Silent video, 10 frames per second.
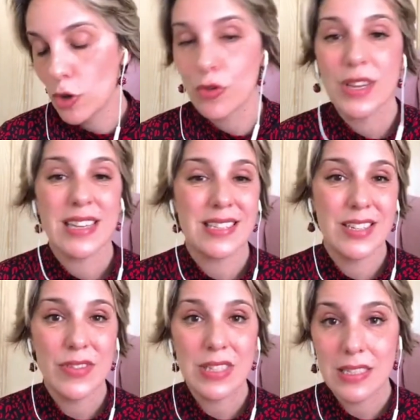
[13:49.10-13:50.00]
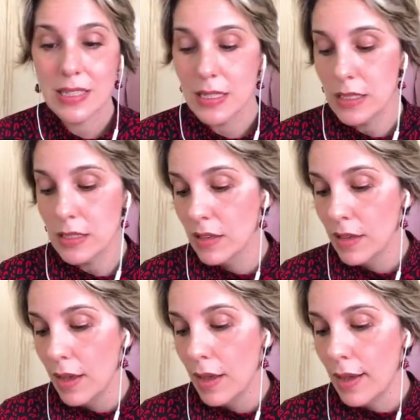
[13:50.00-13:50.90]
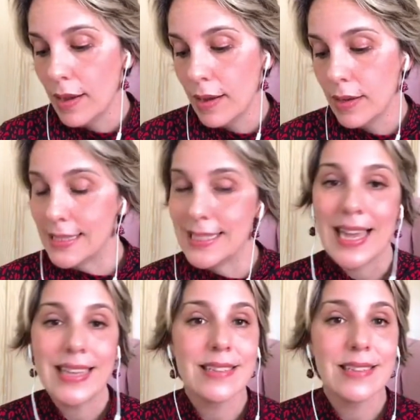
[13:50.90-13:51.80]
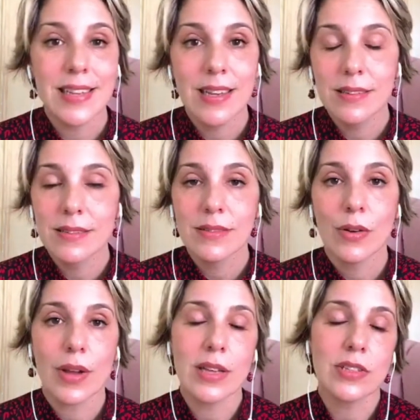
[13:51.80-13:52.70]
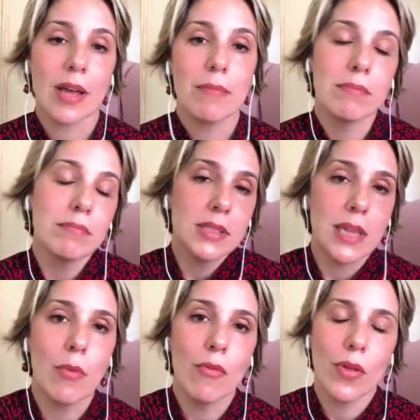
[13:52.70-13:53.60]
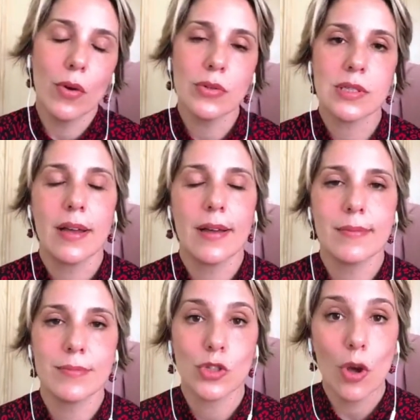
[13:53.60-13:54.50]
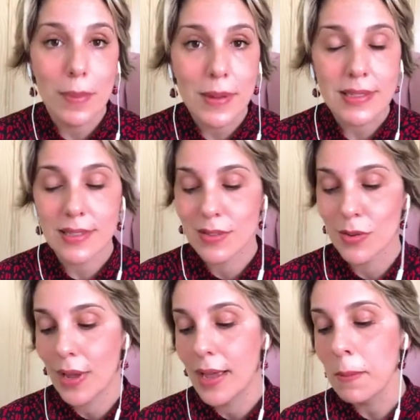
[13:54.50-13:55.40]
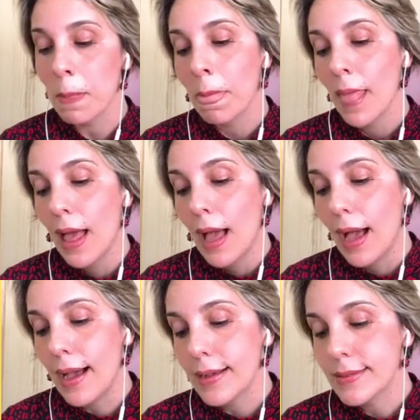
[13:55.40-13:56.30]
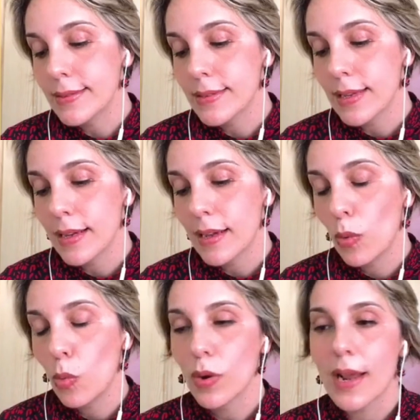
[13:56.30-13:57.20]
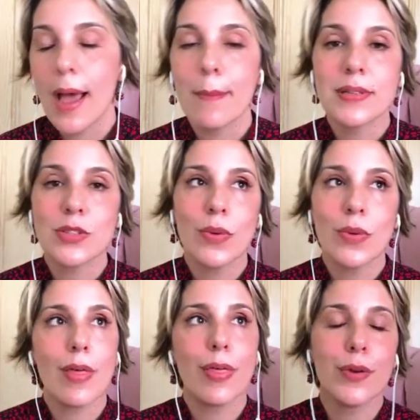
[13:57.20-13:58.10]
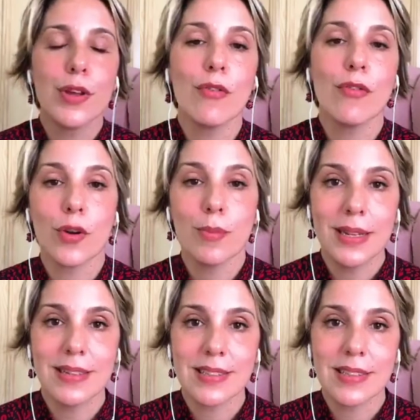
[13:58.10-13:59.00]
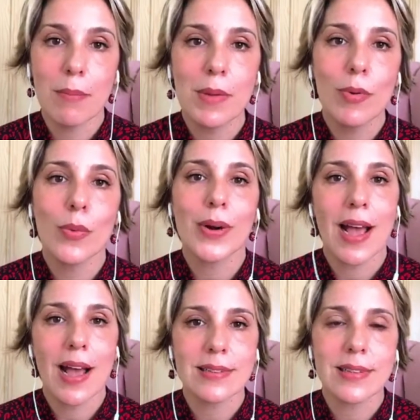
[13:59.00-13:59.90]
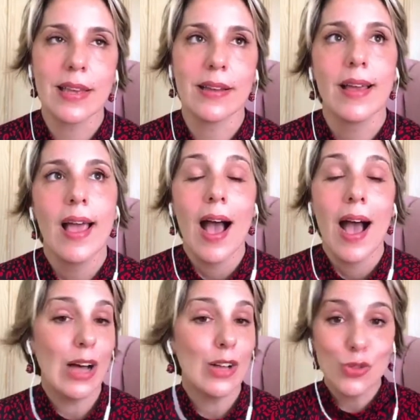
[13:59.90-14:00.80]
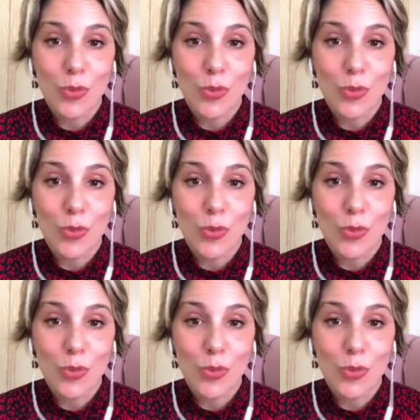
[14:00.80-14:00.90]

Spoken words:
creativity, dieting, okay, some of those topics, okay? And what happens with the 3 or 4 minutes? Some people were asking, how